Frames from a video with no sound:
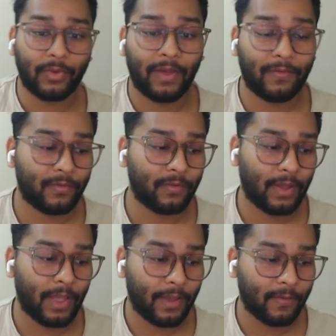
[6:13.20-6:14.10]
we have
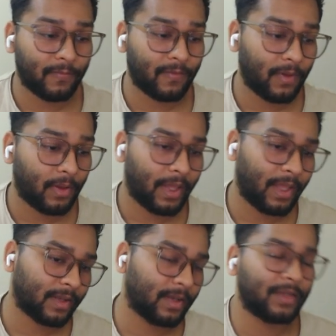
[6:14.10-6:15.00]
to have
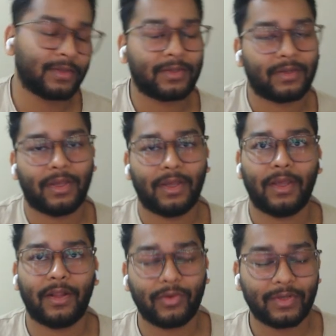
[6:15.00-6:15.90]
at least
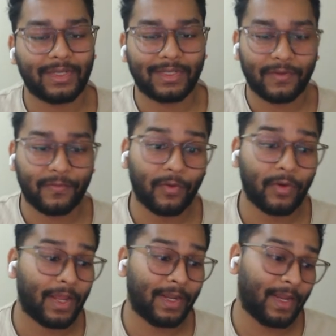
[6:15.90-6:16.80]
around
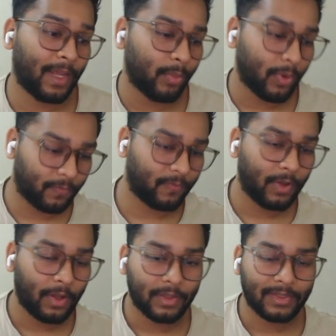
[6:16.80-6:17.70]
64 and
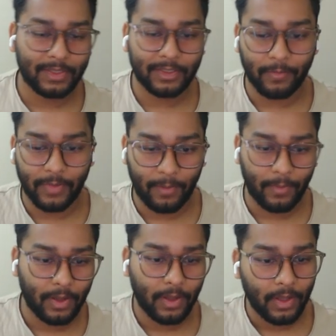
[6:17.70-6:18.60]
above system
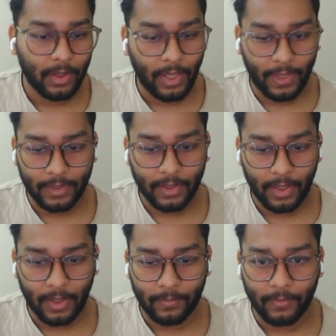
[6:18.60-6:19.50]
RAM.
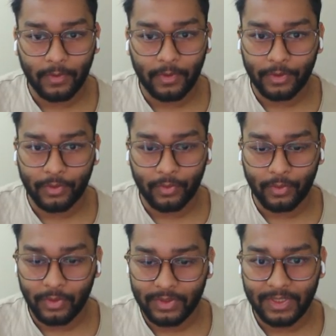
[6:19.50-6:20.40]
And I'm going
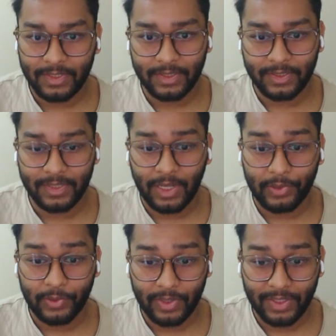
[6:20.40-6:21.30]
to close this. This is
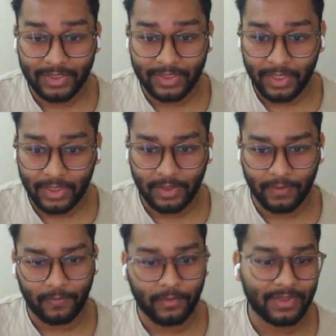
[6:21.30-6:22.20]
how you can
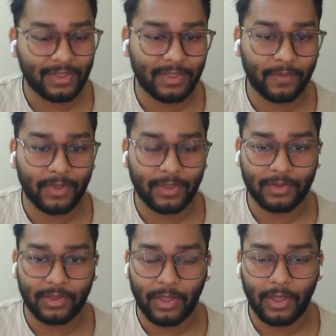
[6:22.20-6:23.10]
check if your system
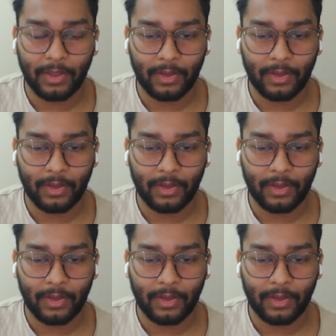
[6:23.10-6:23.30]
is